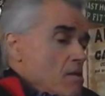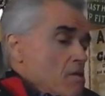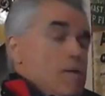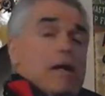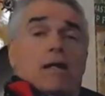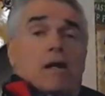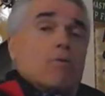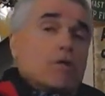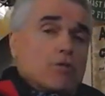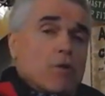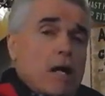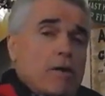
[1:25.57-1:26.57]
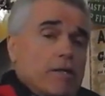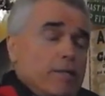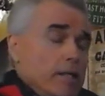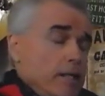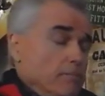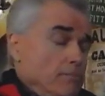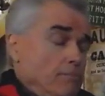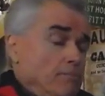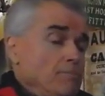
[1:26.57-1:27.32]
depending on which route you take.